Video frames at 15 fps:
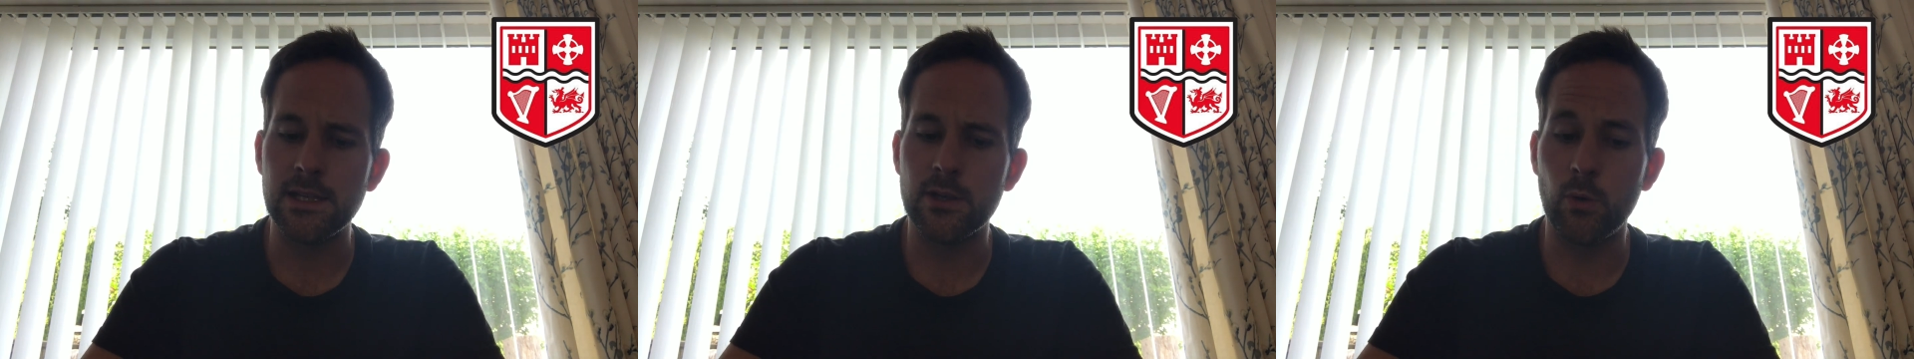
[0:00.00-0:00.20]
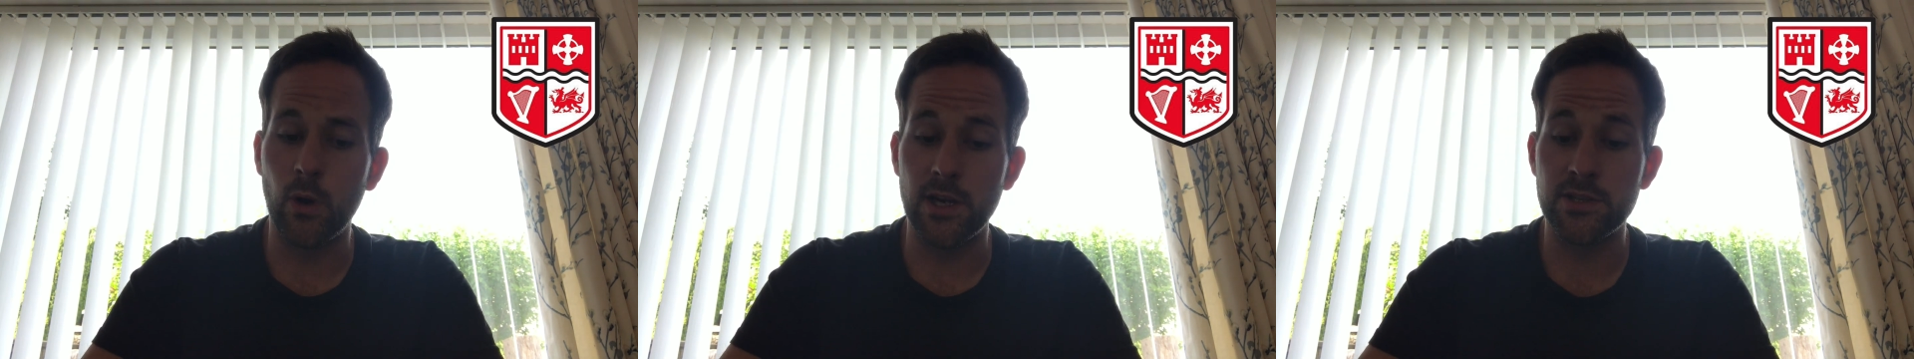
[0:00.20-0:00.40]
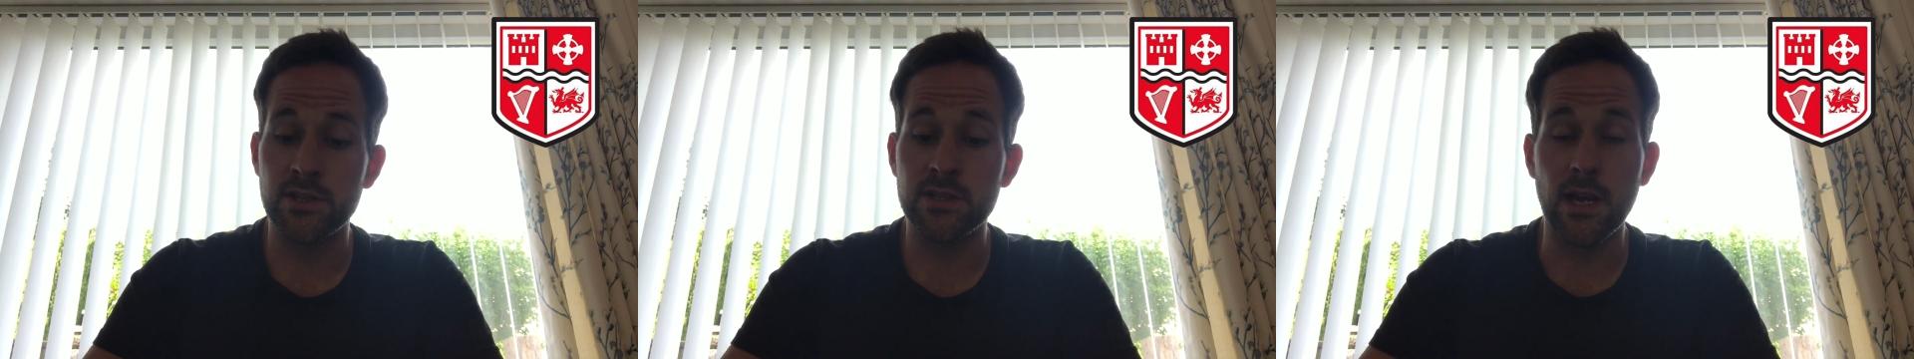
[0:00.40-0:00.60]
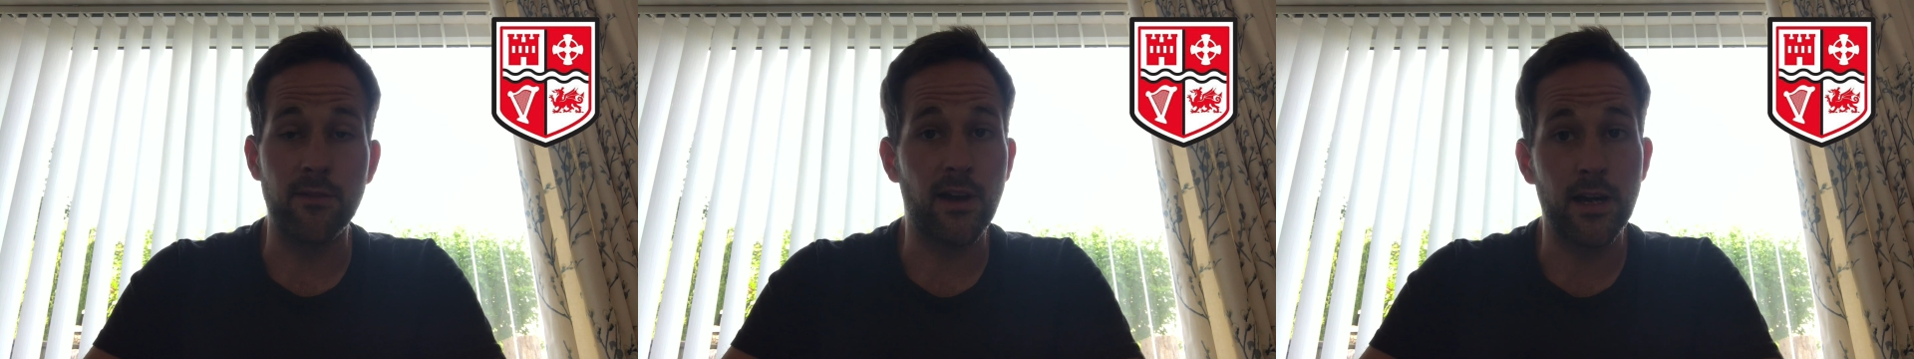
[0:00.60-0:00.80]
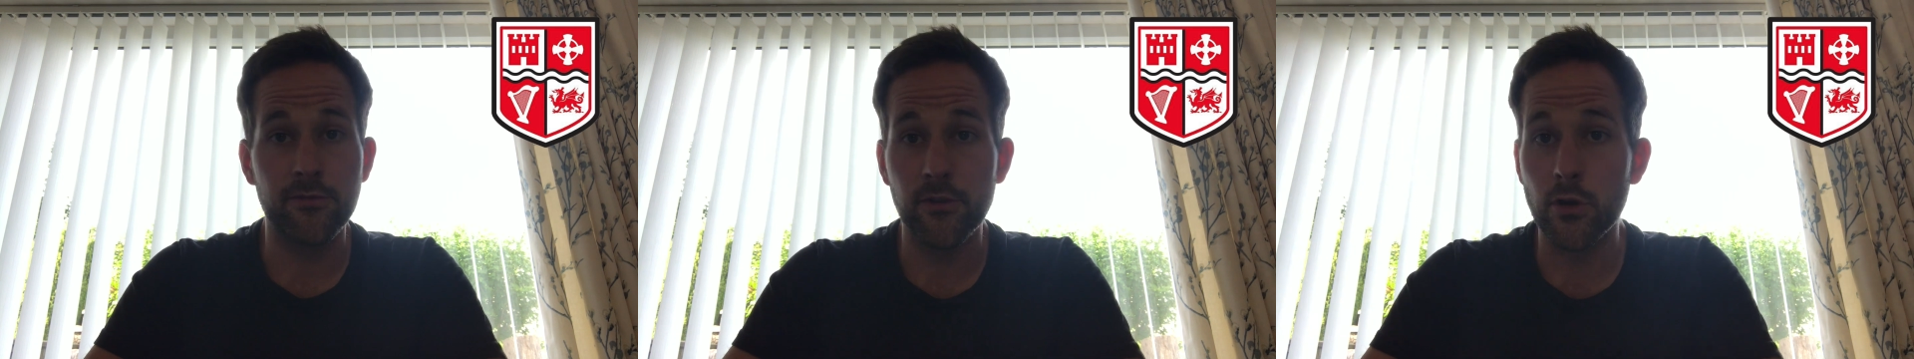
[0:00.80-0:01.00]
questions. I've
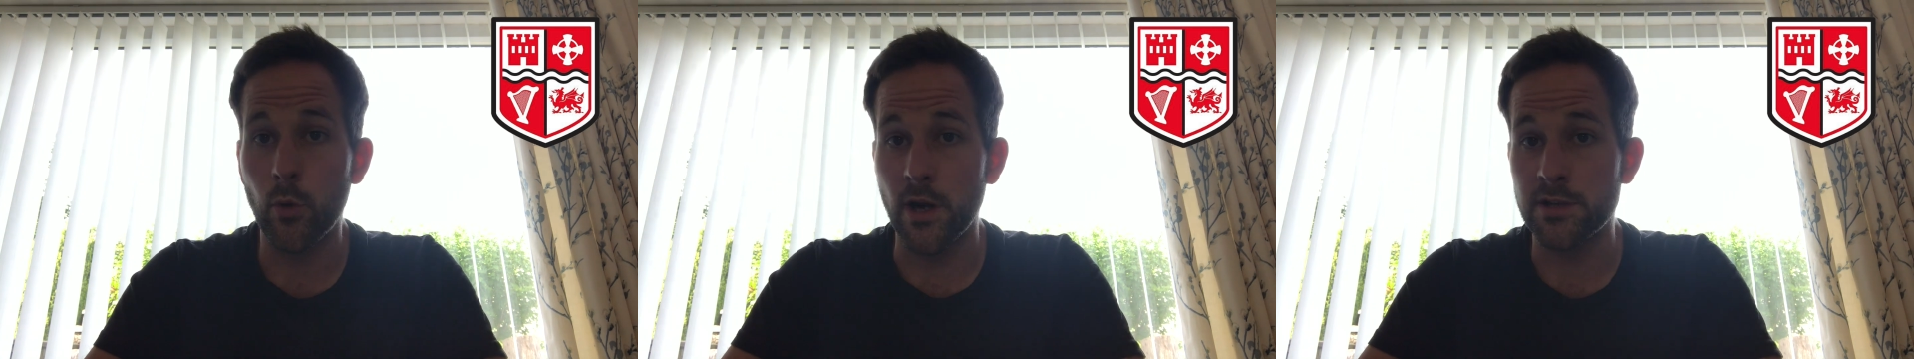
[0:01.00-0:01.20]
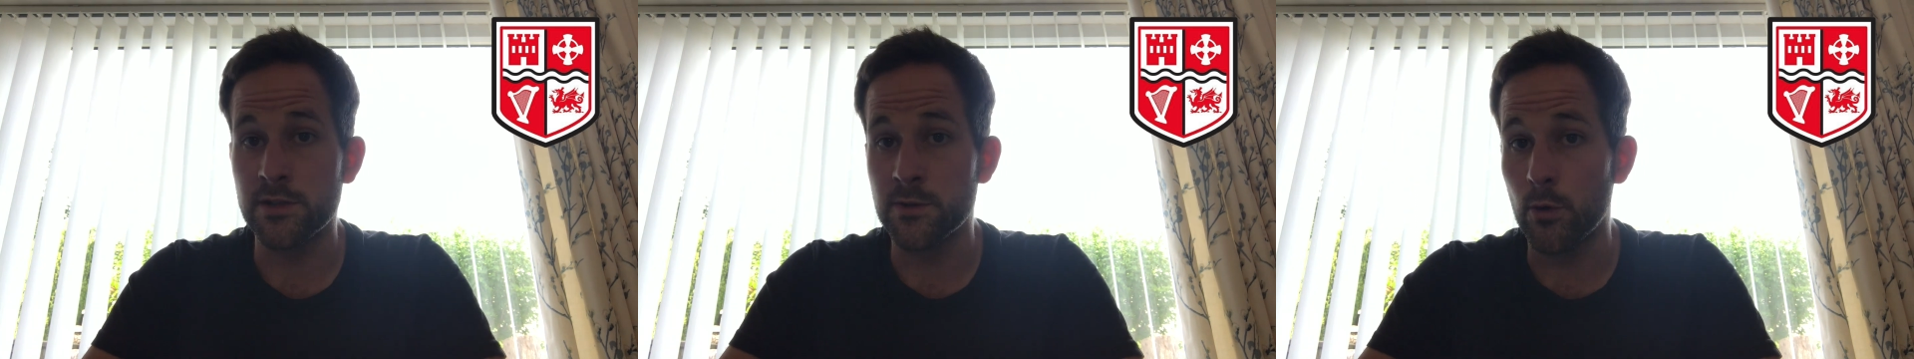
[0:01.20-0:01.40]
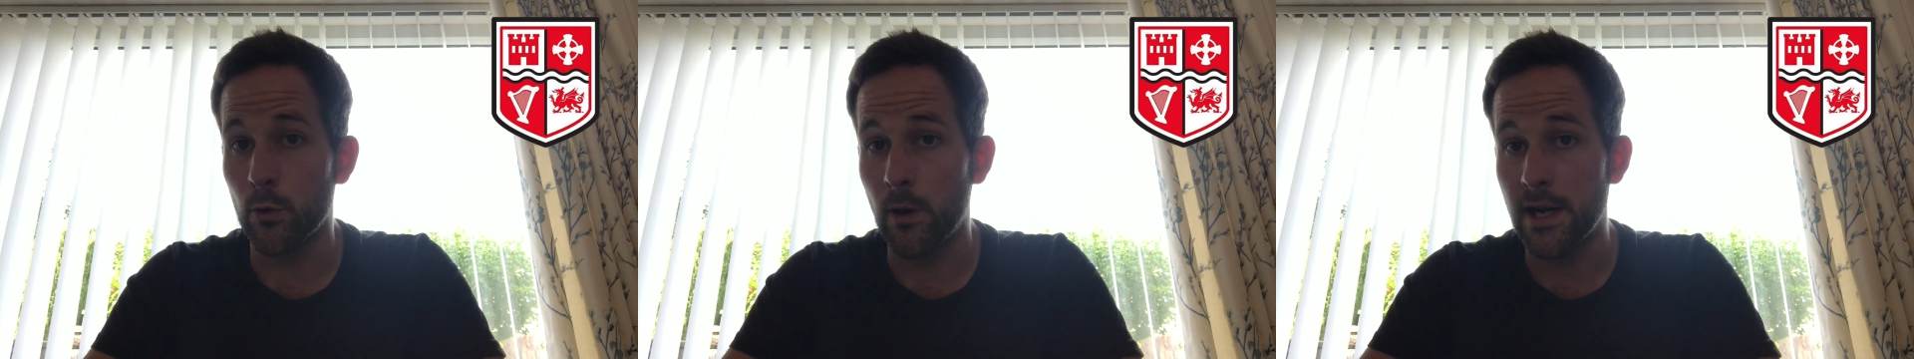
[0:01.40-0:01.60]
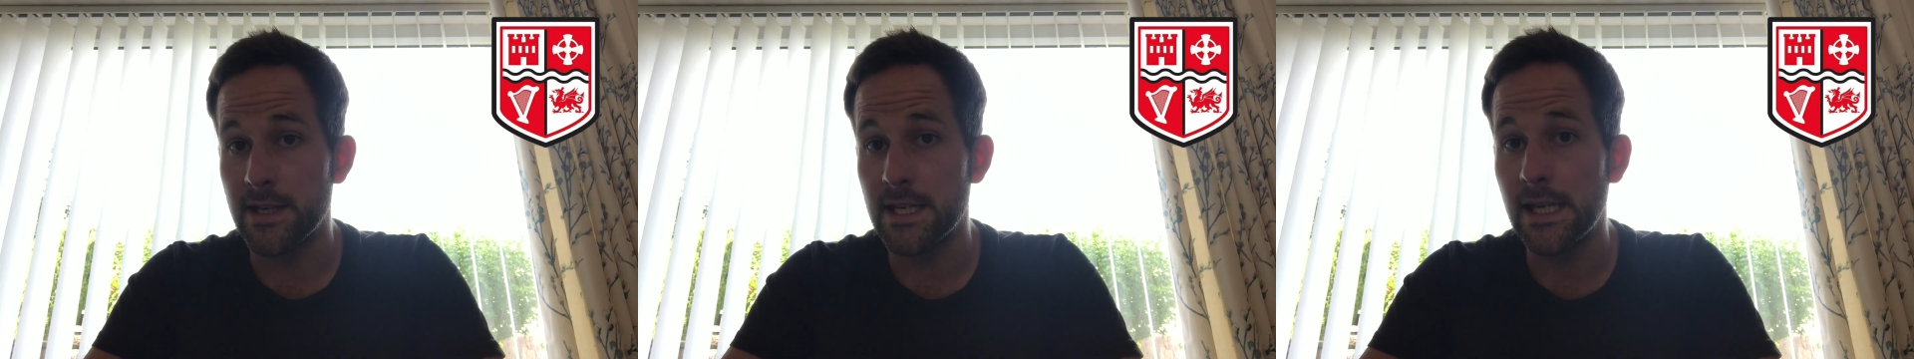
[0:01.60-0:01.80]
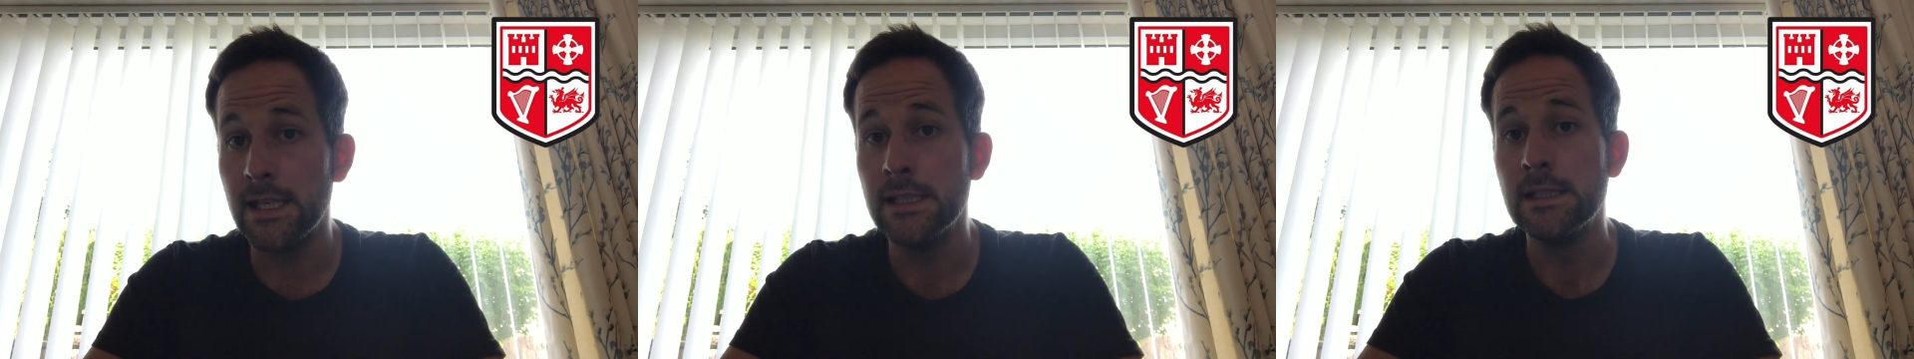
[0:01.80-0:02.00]
had a few questions
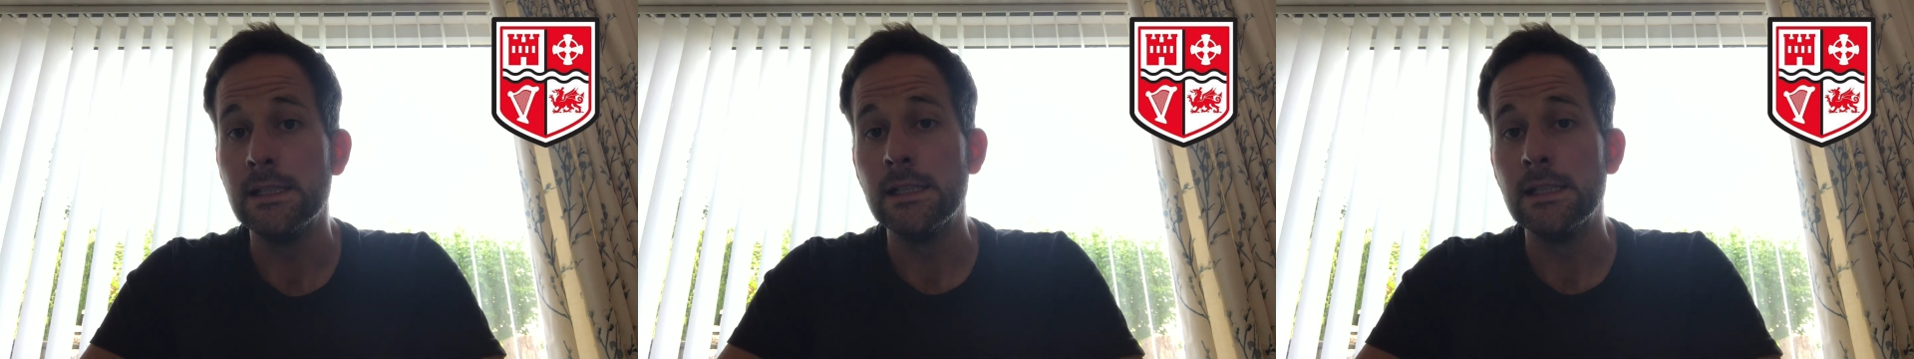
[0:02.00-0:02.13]
already